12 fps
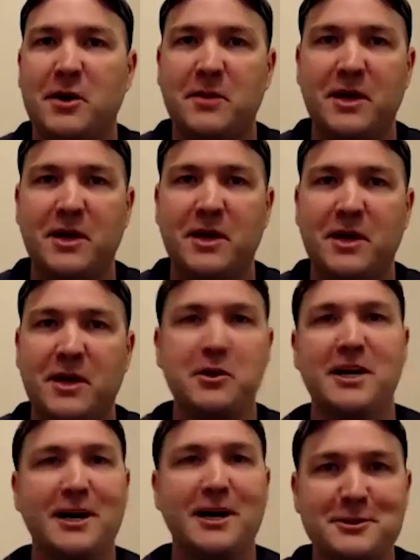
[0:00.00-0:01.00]
my name as
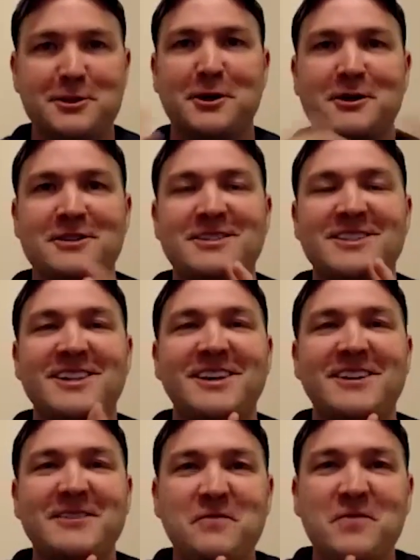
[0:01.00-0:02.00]
Poke Knowledge Card.
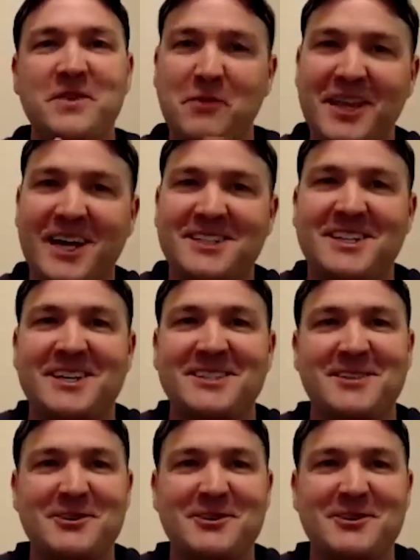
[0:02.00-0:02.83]
So, but that's to answer your